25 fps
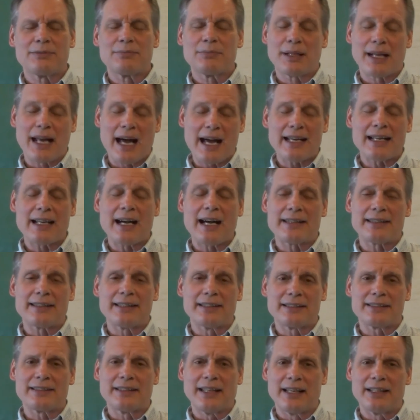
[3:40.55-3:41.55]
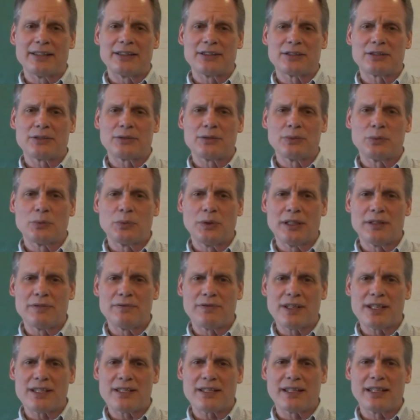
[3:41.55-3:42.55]
But I got the sense when
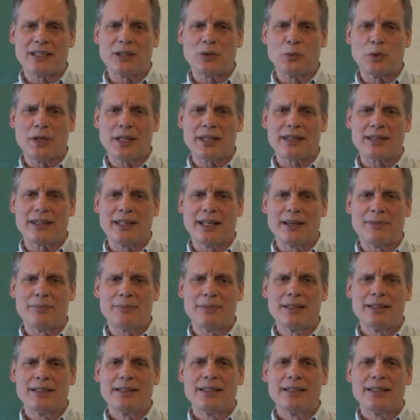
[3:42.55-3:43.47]
visiting with them